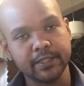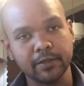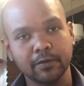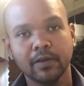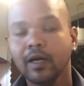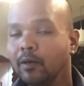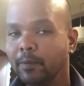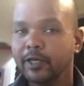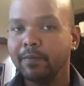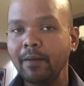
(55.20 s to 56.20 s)
do.
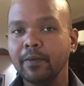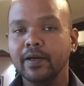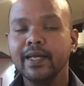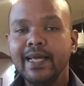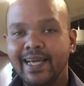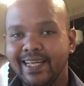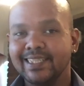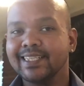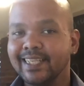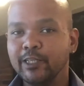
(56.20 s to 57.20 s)
But remember, it is a
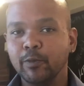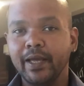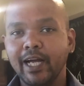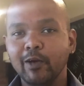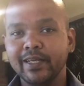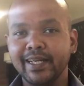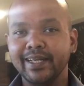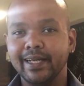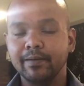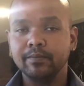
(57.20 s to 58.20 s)
sin to make out in
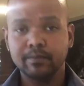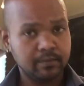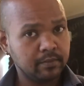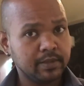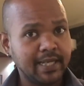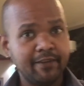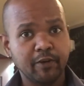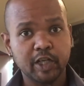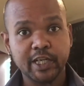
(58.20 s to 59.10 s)
India. Time for a